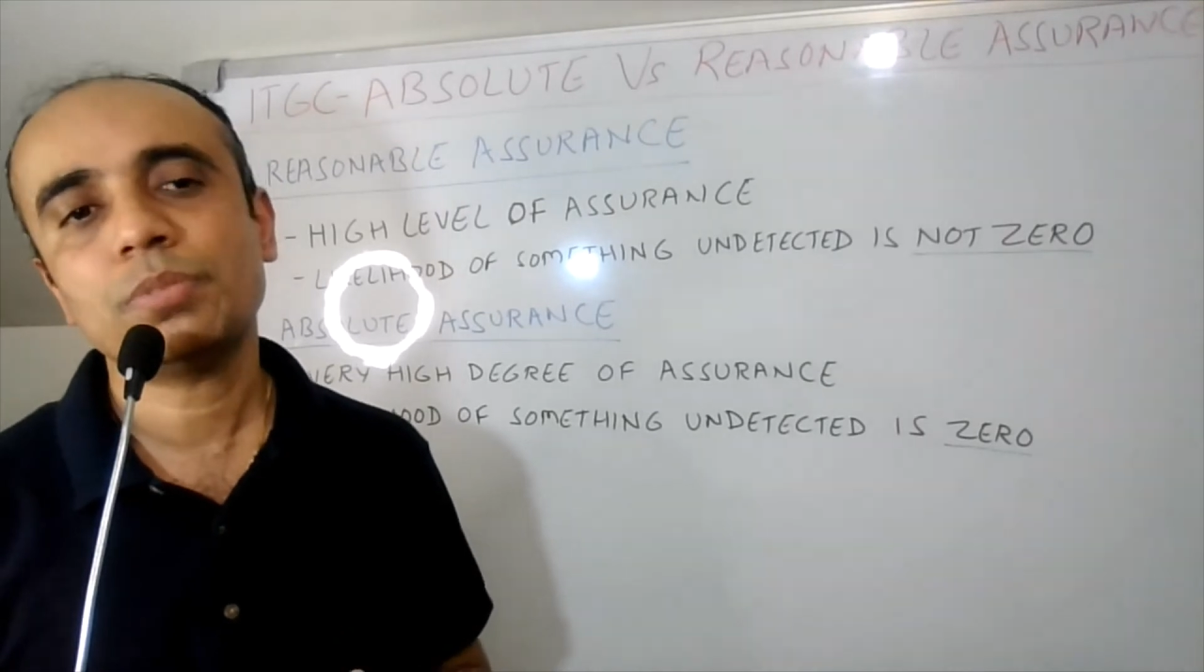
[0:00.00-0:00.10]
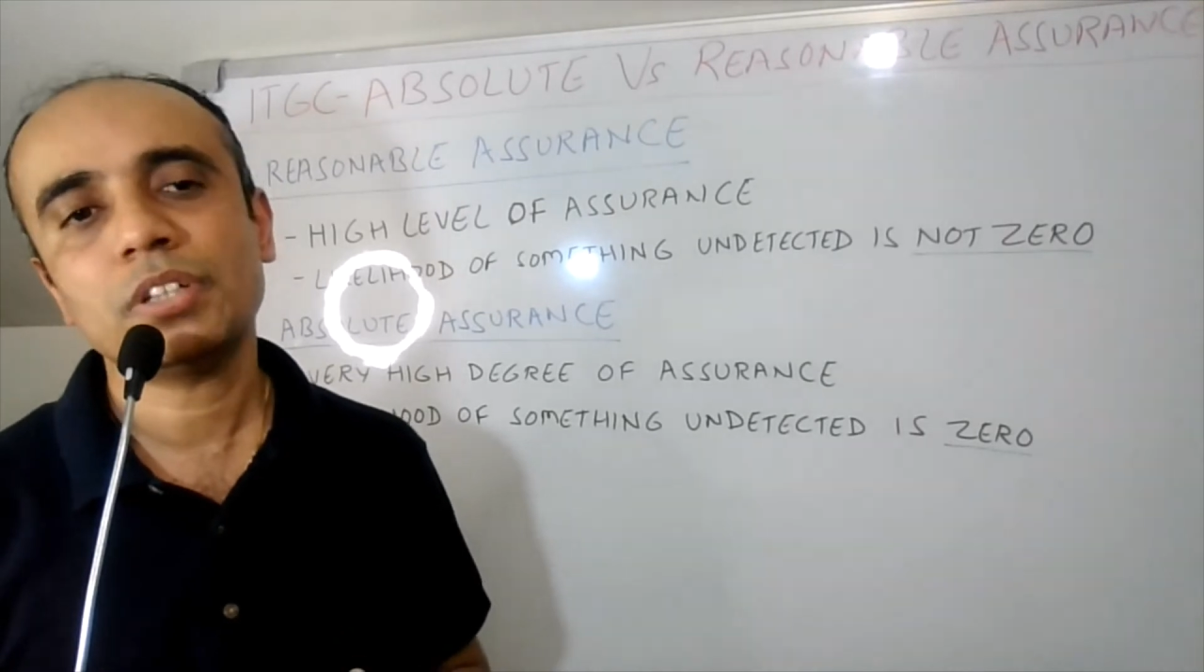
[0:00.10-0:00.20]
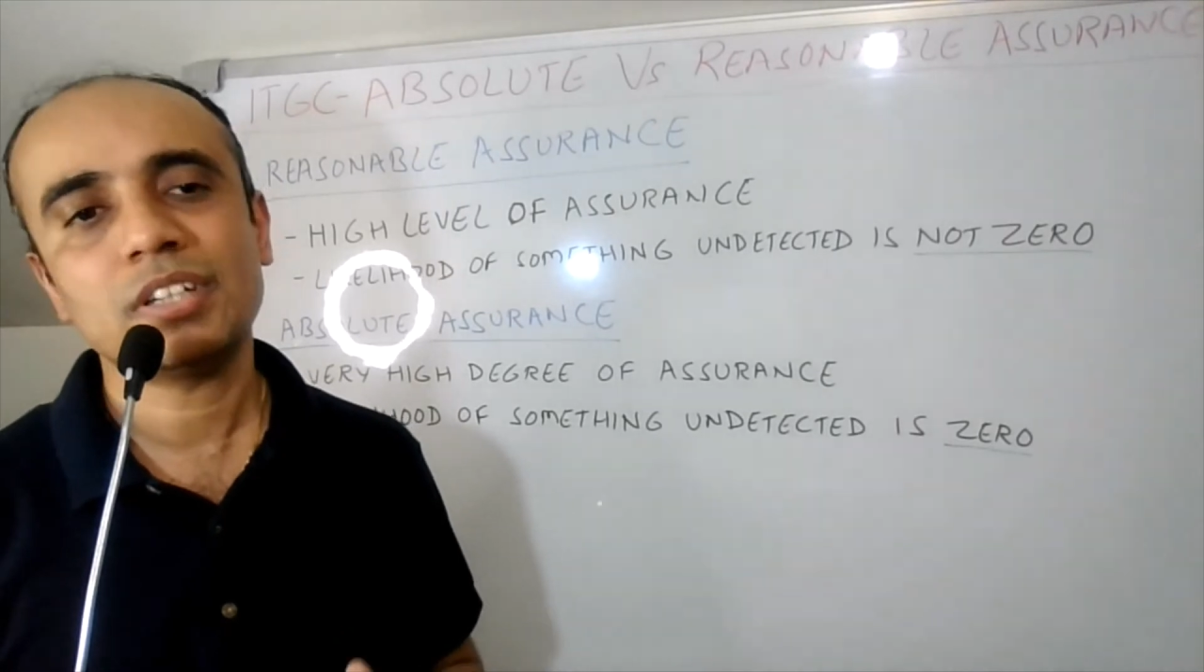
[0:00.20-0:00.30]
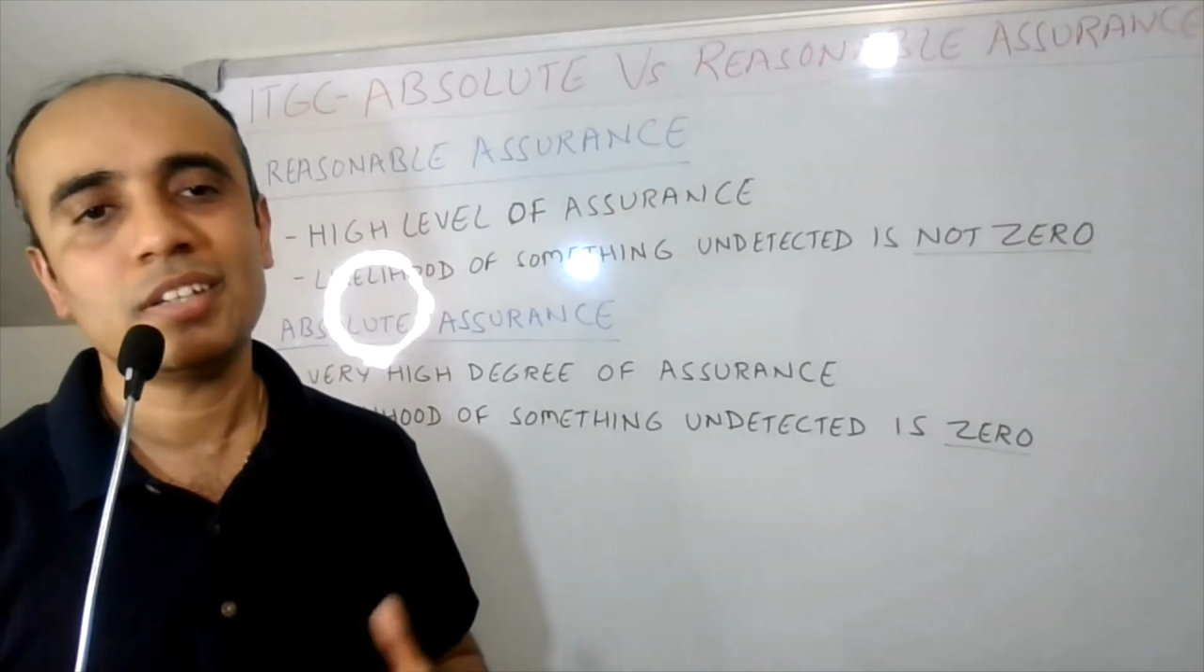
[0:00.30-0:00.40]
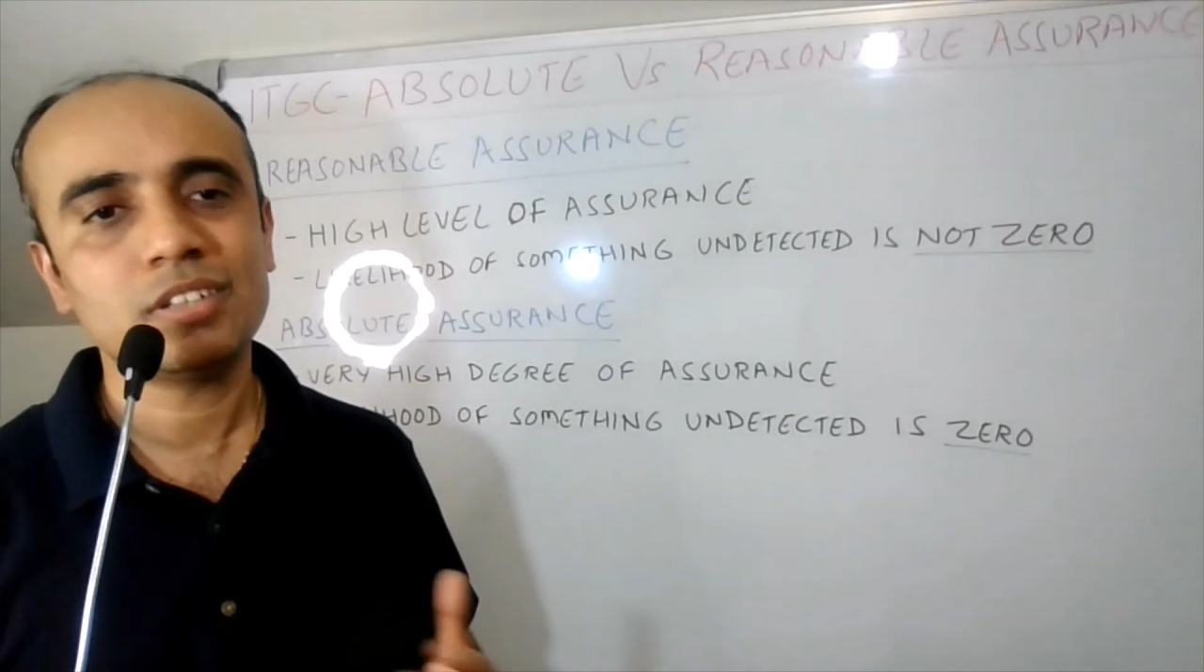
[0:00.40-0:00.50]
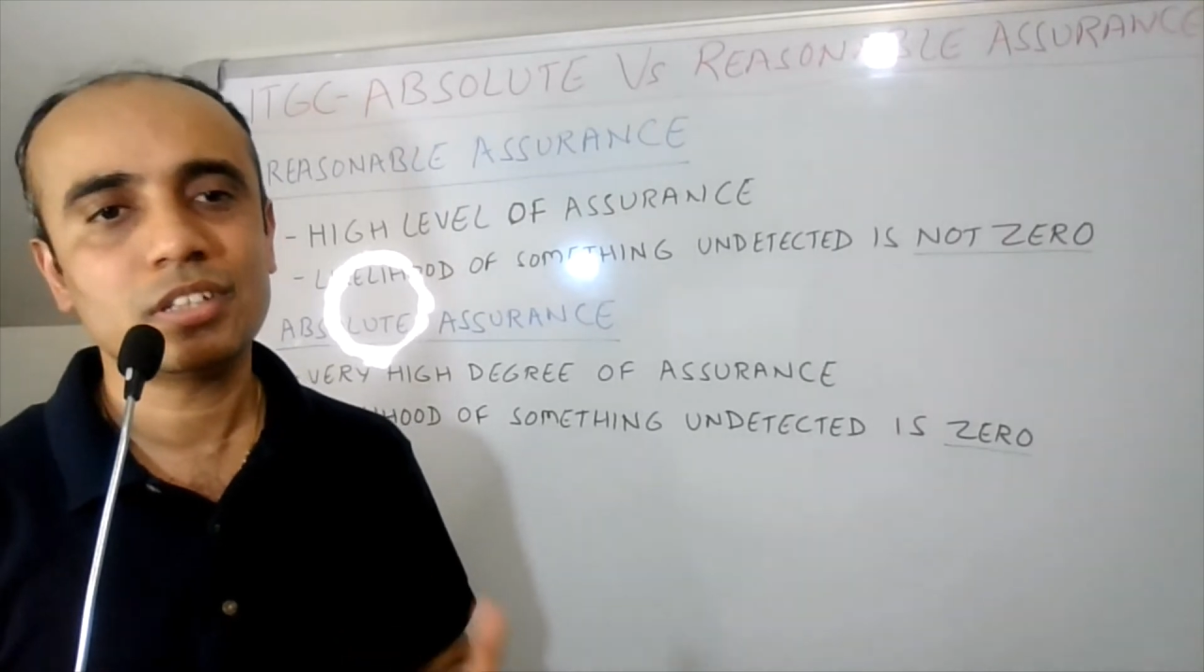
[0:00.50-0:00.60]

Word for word: It's easier